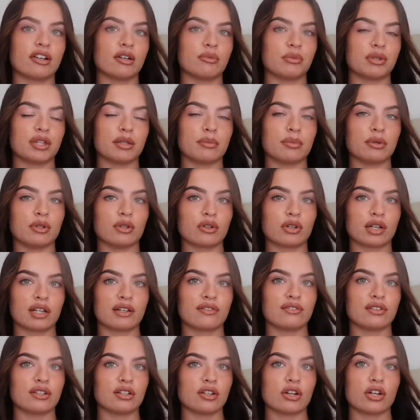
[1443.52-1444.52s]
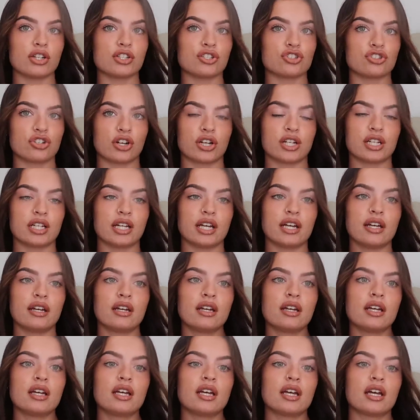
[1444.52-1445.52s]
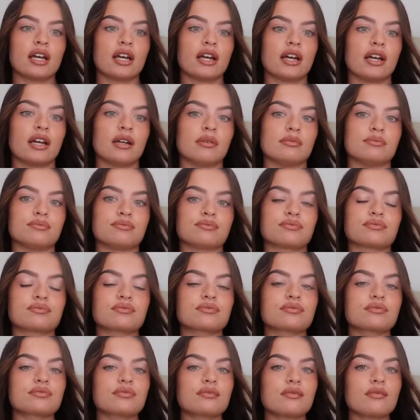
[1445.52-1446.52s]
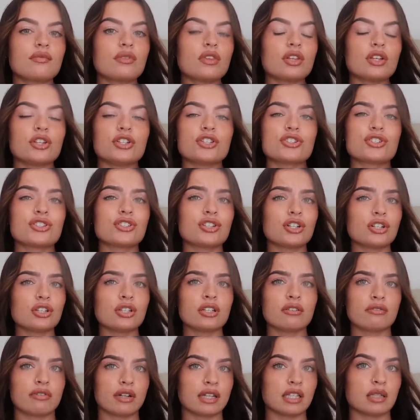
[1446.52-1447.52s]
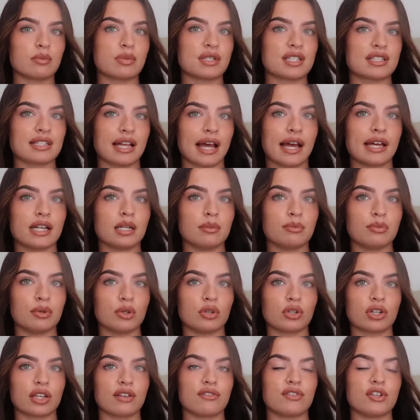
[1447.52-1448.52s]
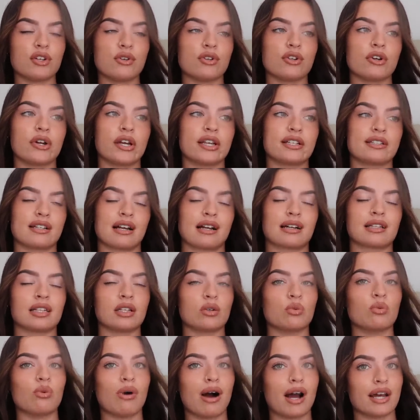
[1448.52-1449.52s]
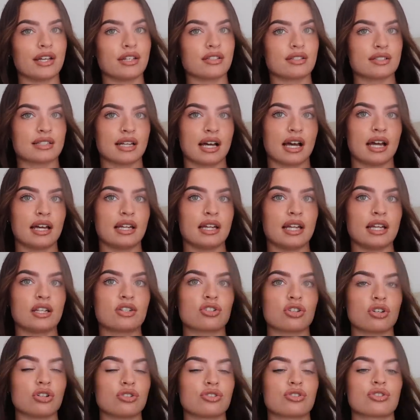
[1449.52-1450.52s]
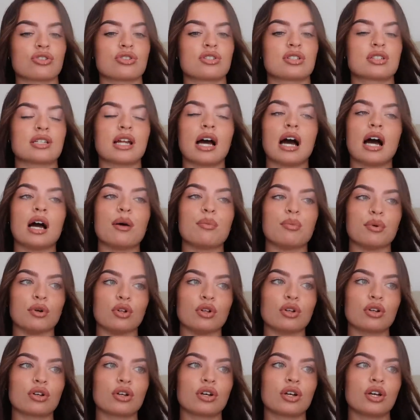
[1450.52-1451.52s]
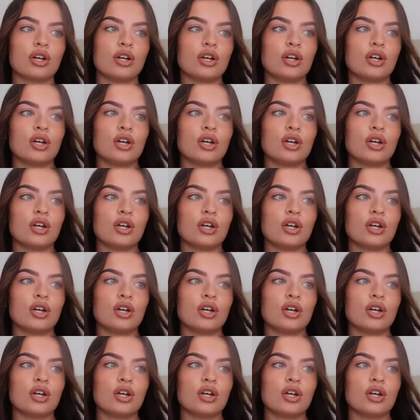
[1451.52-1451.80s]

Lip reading: on with the bulk if they're not enjoying it. You should only really be starting a bulk if you know exactly why you started it. Don't just start a bulk